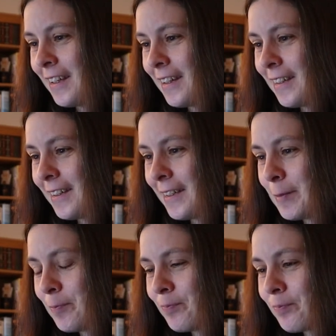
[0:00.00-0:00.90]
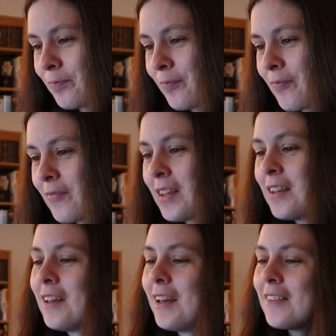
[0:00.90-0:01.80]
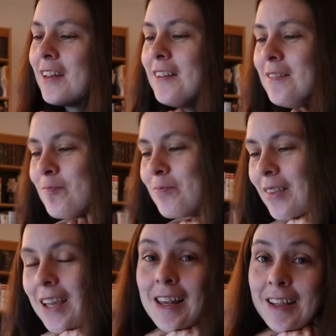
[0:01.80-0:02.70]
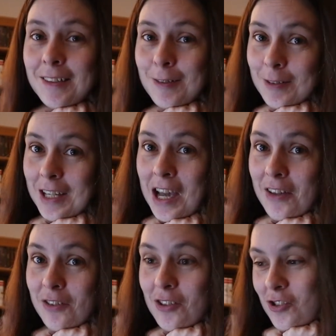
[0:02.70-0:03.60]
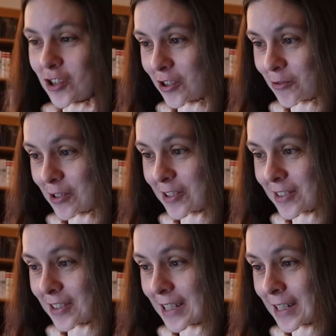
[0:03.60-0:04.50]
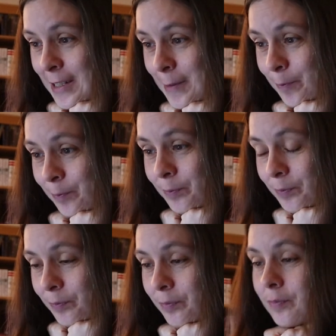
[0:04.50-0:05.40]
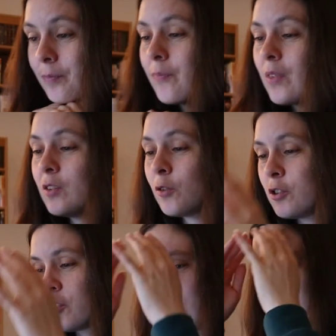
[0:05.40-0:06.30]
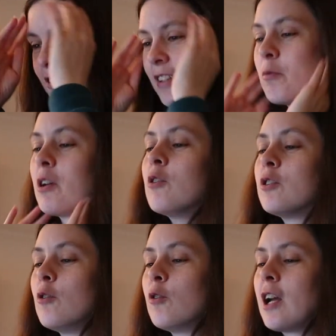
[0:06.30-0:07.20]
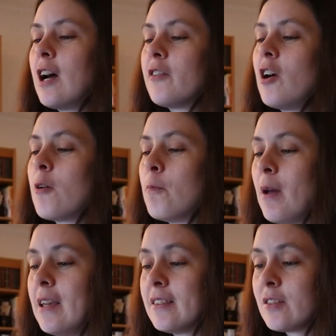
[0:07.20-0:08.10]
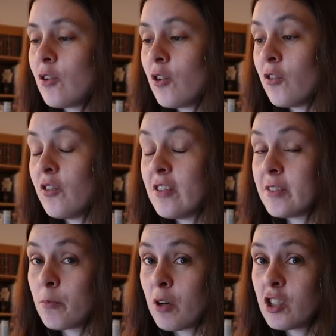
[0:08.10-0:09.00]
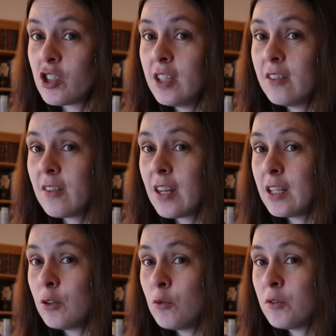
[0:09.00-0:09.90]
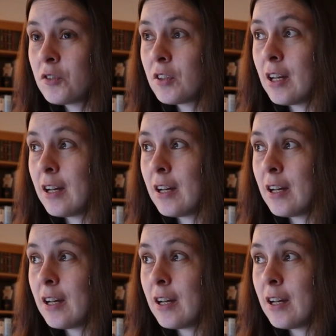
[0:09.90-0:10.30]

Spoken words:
And then let's look at genres. So the genres that we're going to look at are based on the spreadsheet that I use.